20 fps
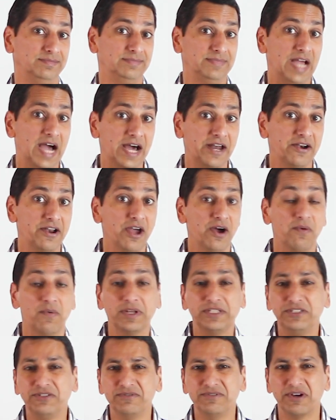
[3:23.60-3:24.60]
I don't know.
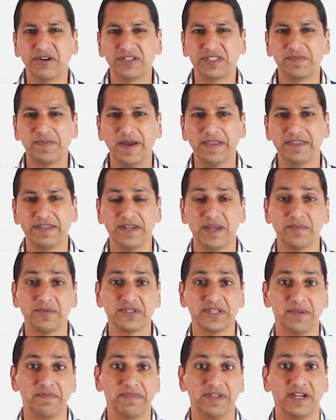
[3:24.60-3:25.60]
What do you notice about the
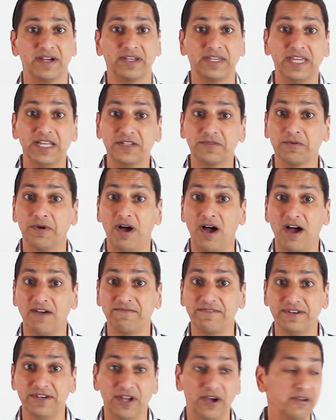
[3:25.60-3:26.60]
numbers up there? Kids will
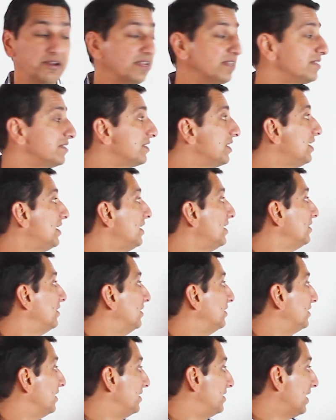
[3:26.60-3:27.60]
often notice
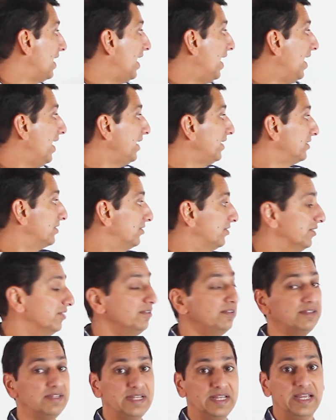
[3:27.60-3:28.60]
that the
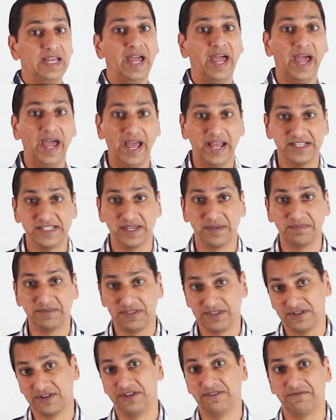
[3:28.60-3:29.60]
diagonal adds up to
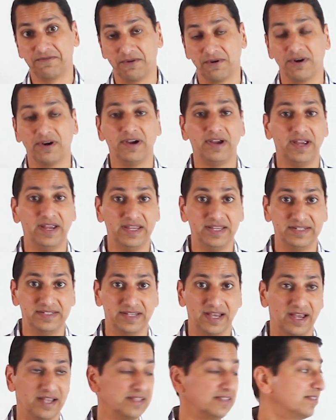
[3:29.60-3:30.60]
34. It
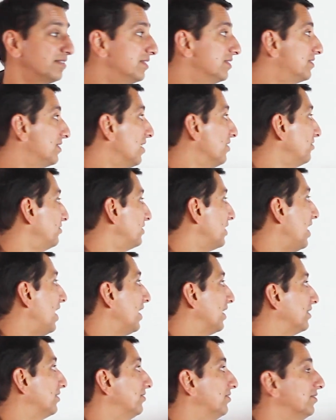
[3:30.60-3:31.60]
does. This other
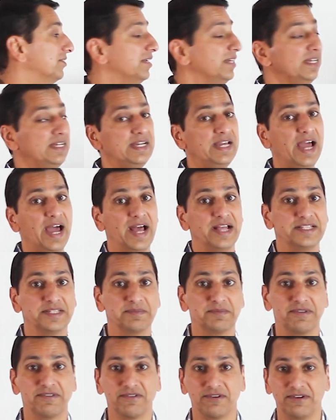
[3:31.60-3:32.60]
diagonal adds
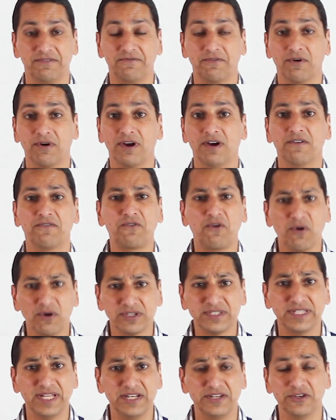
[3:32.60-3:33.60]
up to 34. Of
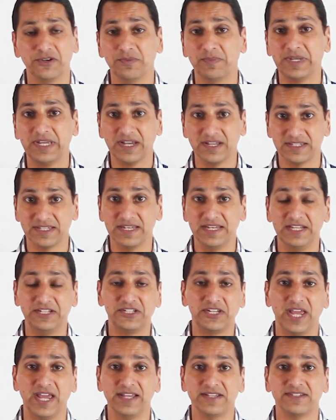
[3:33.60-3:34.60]
course they do, because in
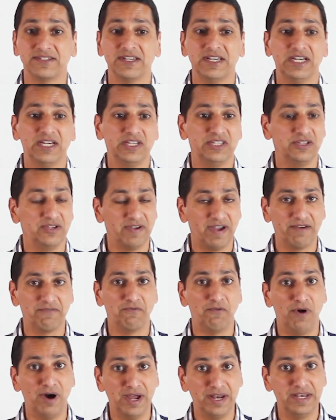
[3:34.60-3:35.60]
each case, you have
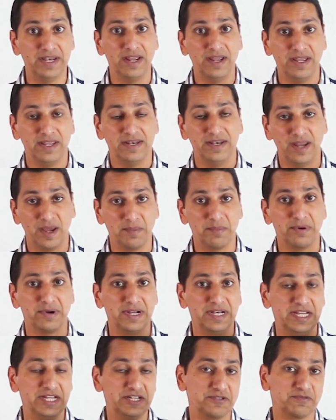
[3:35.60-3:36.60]
one number
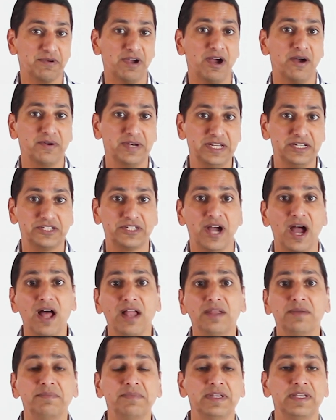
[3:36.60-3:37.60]
in each row and each
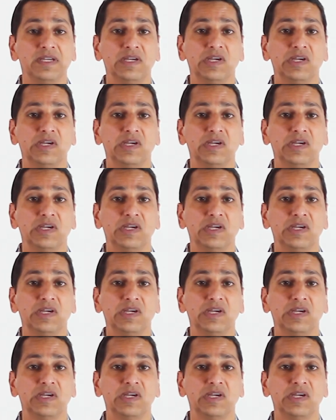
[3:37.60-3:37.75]
column.